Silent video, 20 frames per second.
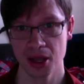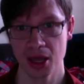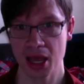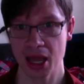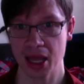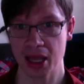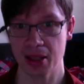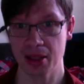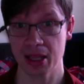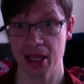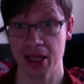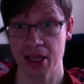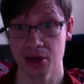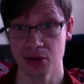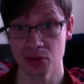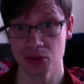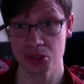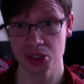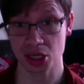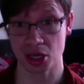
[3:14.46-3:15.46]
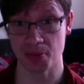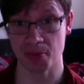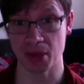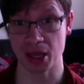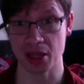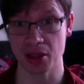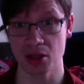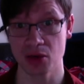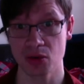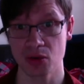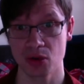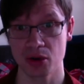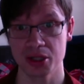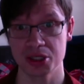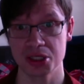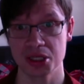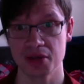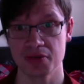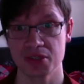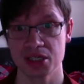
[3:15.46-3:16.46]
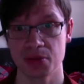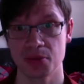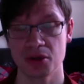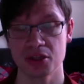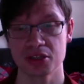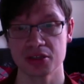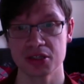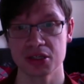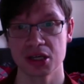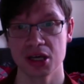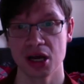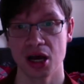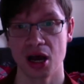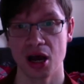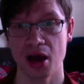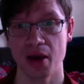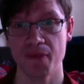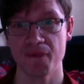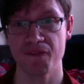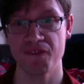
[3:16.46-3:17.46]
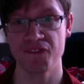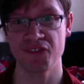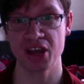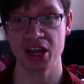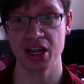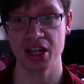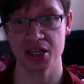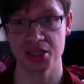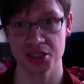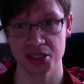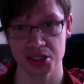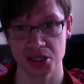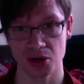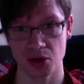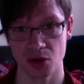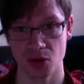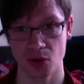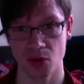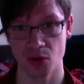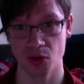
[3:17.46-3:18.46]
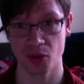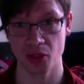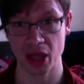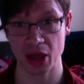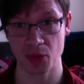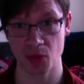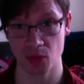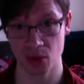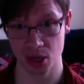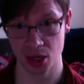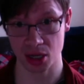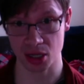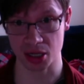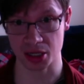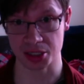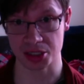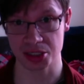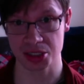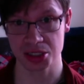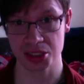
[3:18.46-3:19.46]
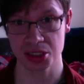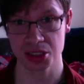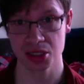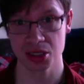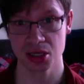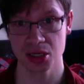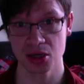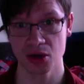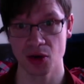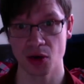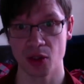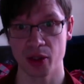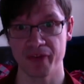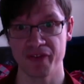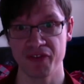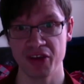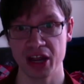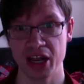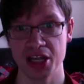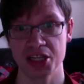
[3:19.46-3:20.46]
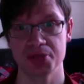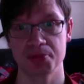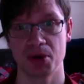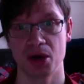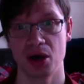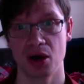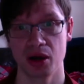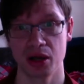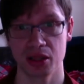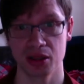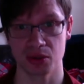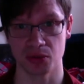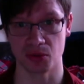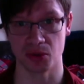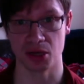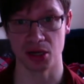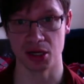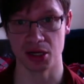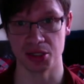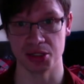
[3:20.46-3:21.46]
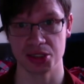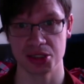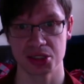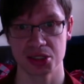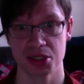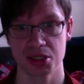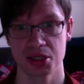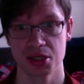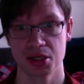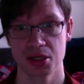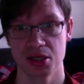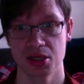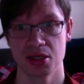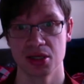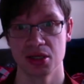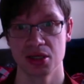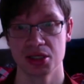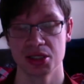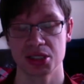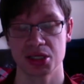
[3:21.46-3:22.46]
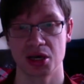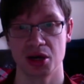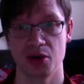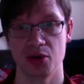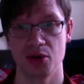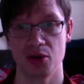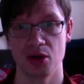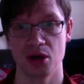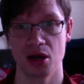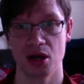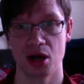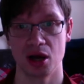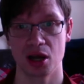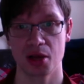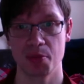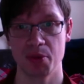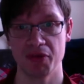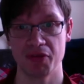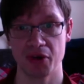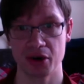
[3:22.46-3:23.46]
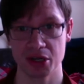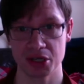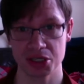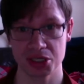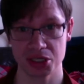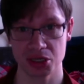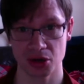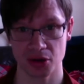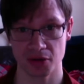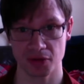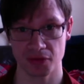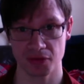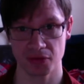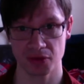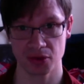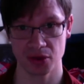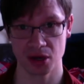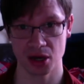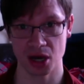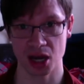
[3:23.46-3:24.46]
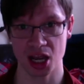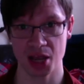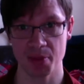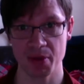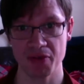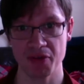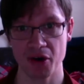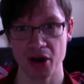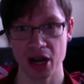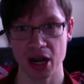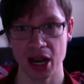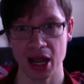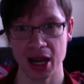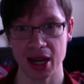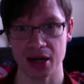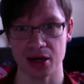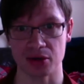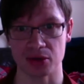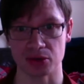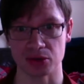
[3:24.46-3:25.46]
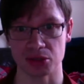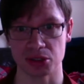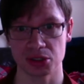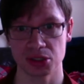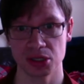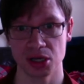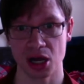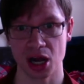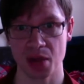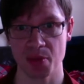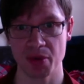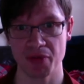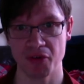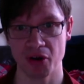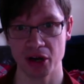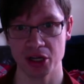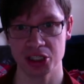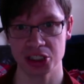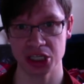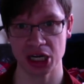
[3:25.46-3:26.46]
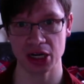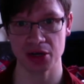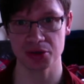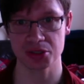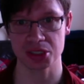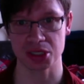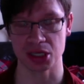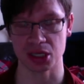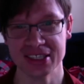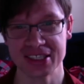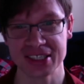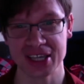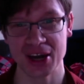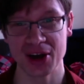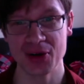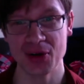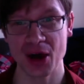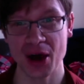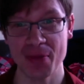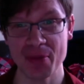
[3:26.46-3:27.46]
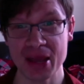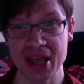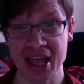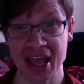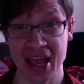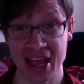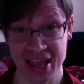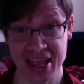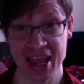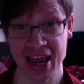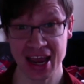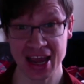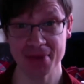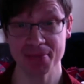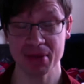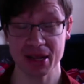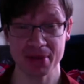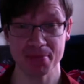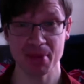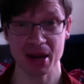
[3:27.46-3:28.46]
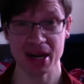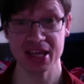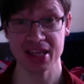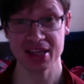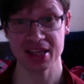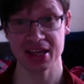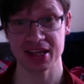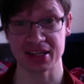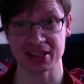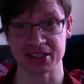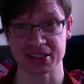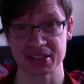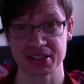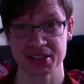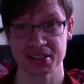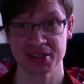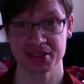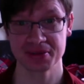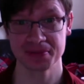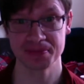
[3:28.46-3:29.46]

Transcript: It can also mean the quality of someone's feelings or their words, or the feelings behind the words. So I could be very soft, I could be very loud, I could be very shouty. So it can mean many things.